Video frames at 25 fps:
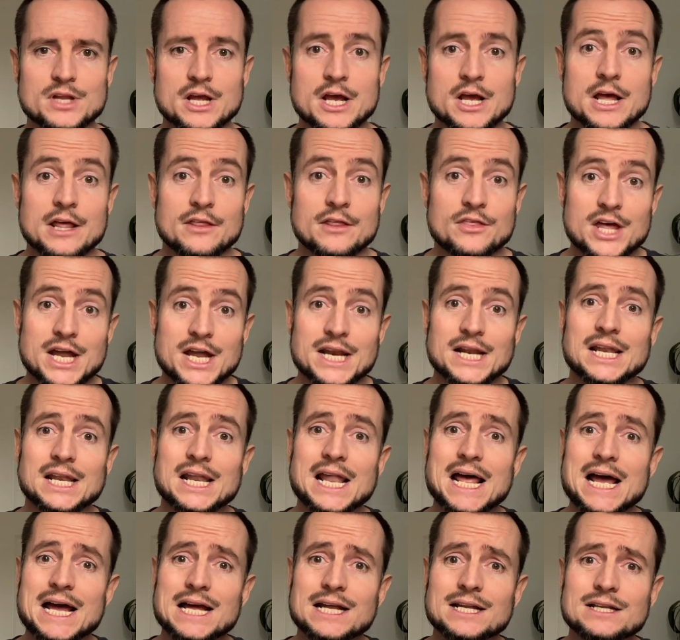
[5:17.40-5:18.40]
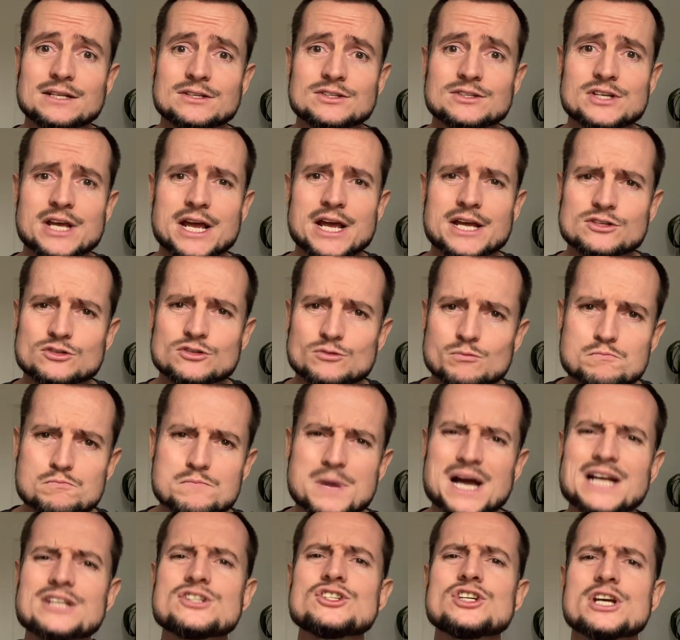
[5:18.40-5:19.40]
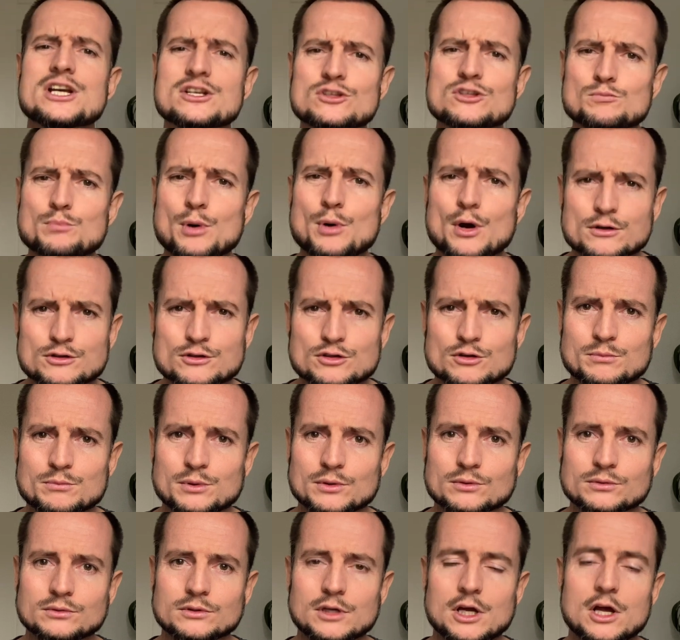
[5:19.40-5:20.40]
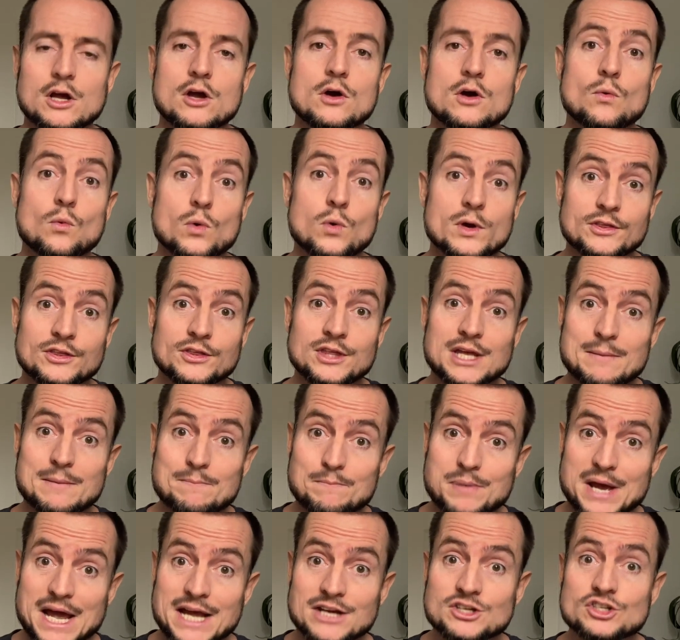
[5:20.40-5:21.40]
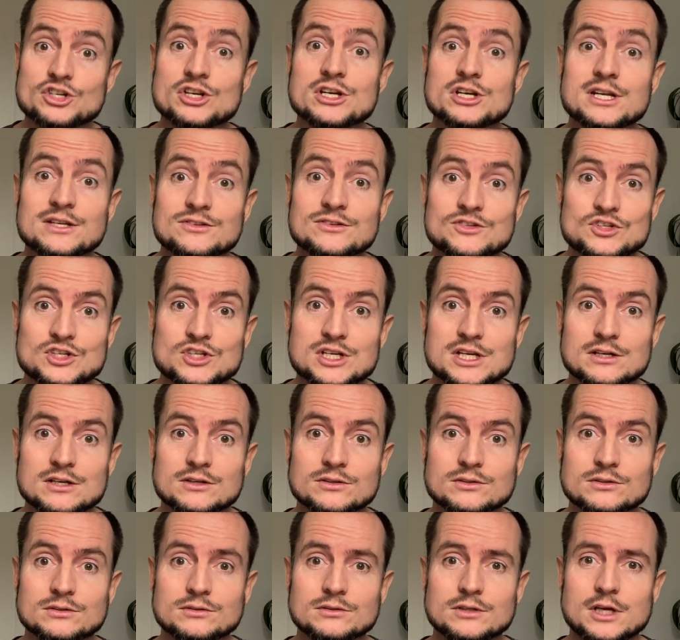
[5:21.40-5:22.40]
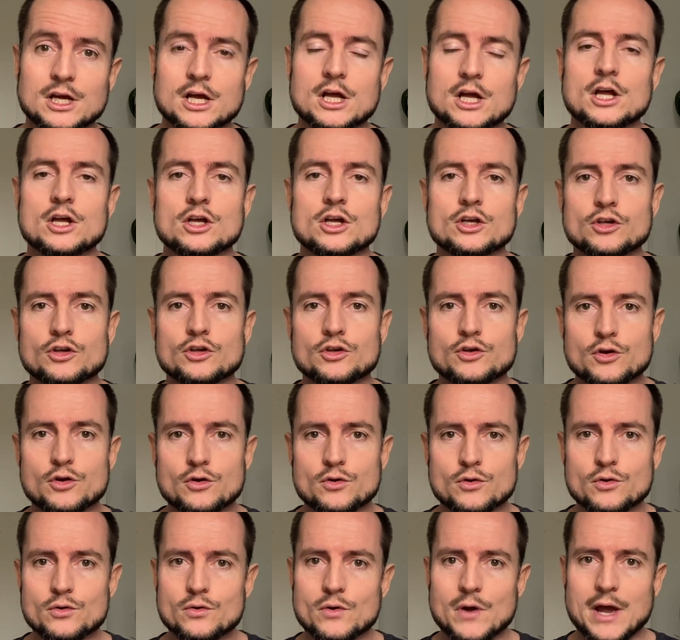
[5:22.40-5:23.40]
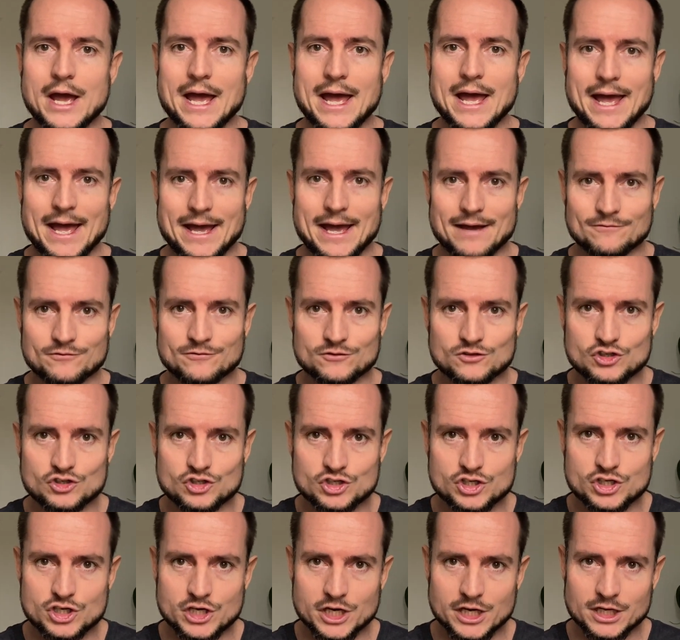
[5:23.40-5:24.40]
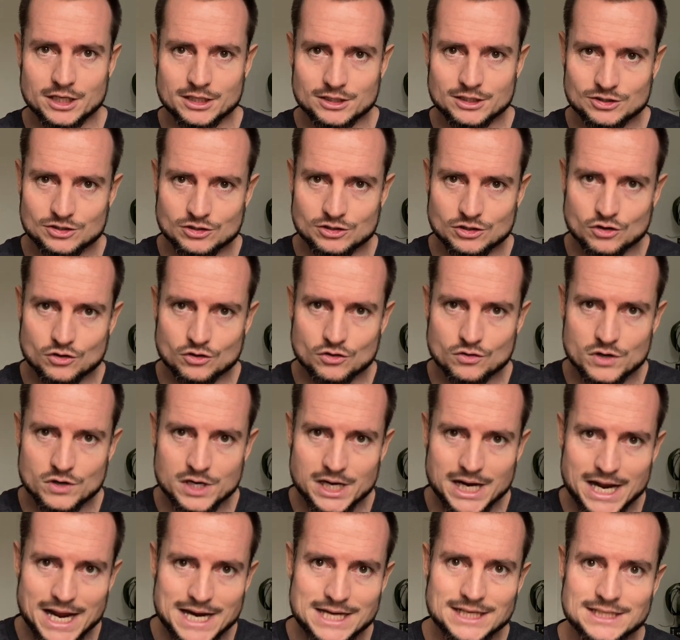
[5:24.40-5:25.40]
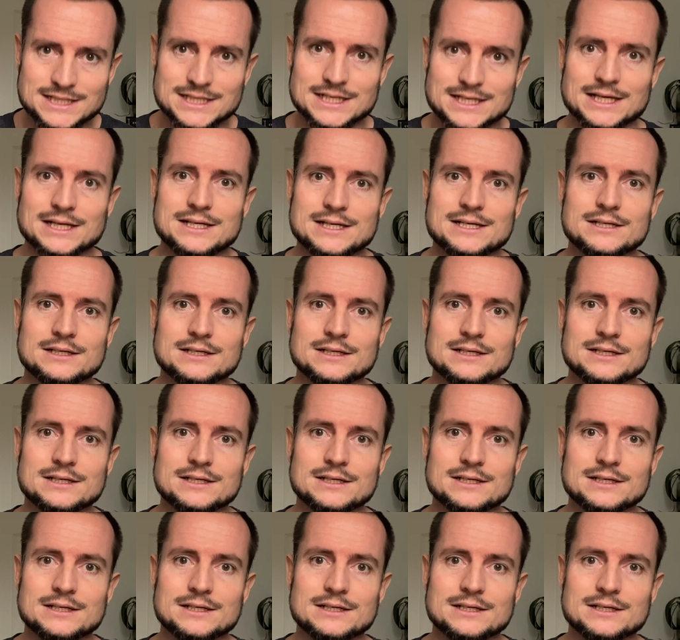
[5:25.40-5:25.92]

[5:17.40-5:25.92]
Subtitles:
that aligns as much as possible with their passion and skill, you have just created